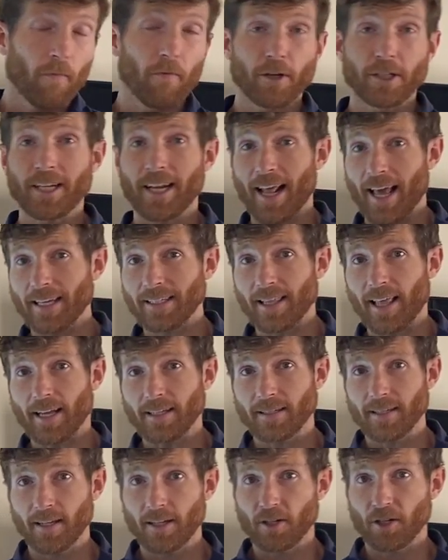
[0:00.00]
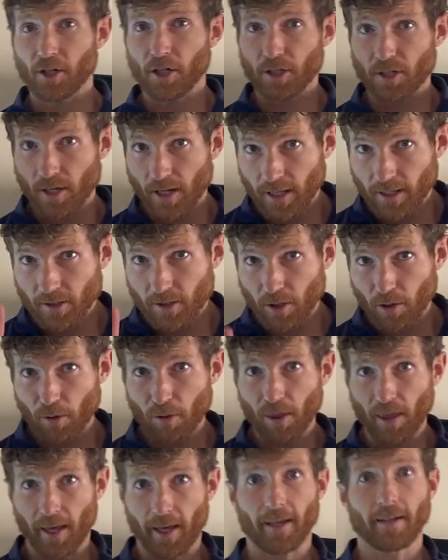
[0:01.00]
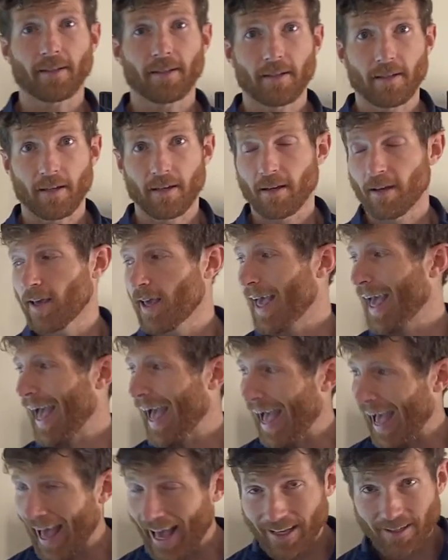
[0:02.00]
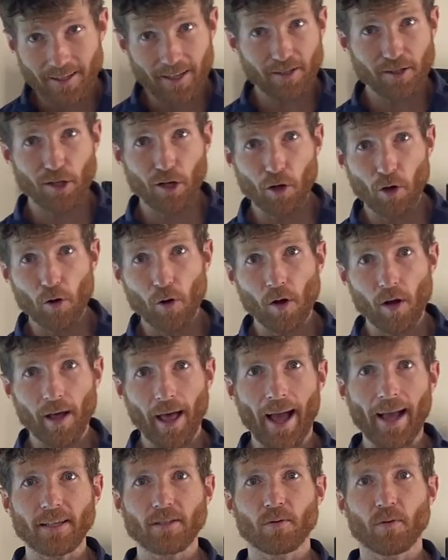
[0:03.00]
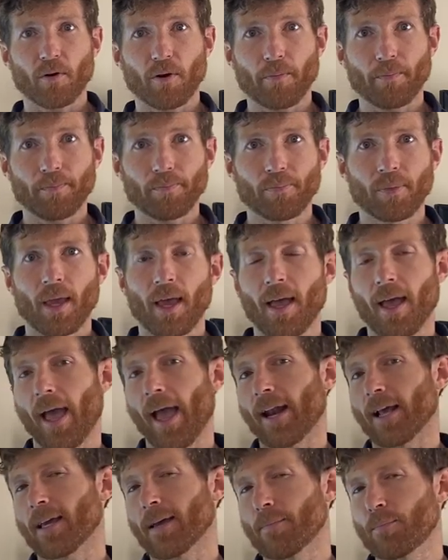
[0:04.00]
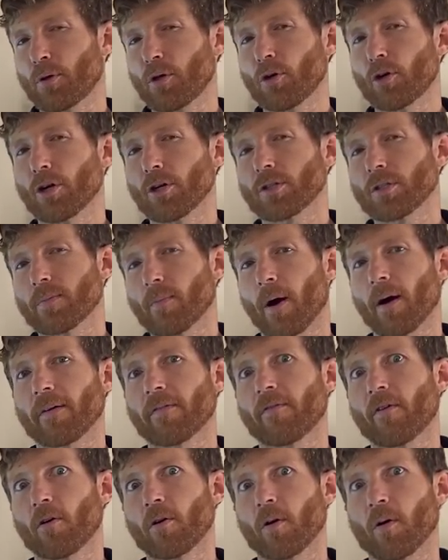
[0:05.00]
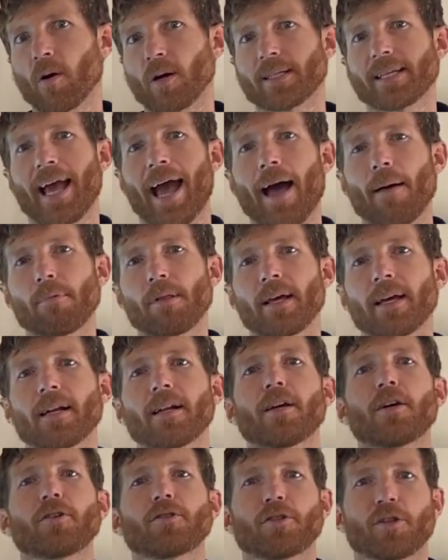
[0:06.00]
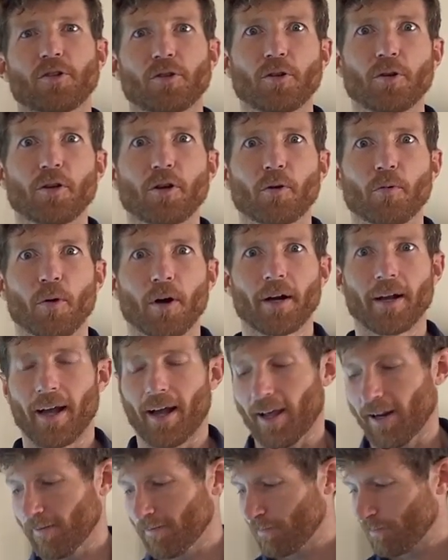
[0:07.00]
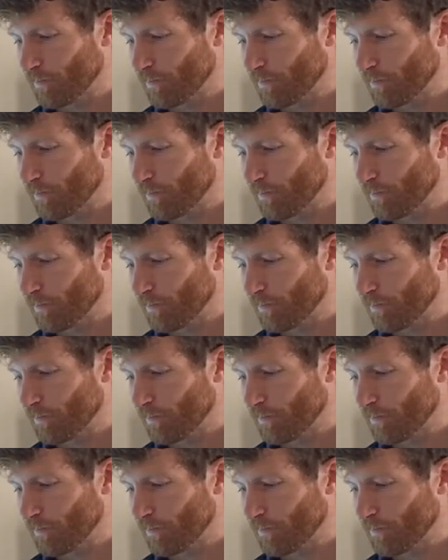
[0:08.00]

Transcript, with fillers: For today's lesson, you just need two things. Access to Google Classroom and a computer, smartphone, or tablet to do your work on.